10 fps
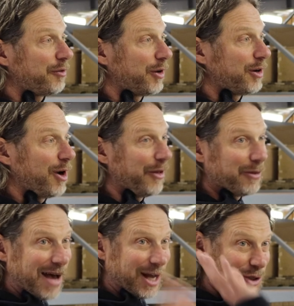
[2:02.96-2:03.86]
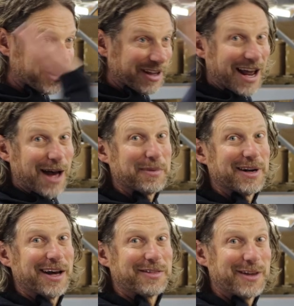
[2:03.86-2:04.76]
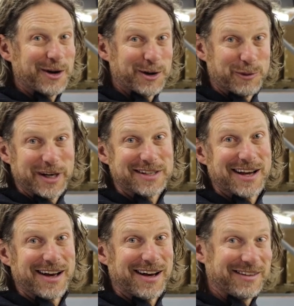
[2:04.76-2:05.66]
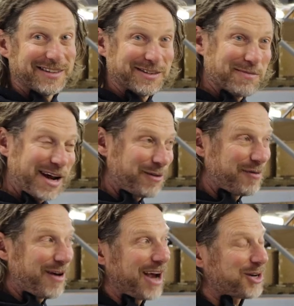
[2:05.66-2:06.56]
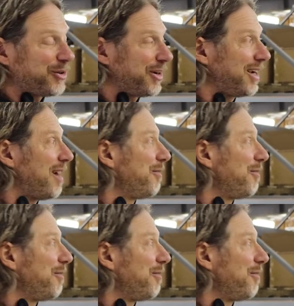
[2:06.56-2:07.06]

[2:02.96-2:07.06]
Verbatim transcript: for all the magic that happened out there in retail and manufacturing and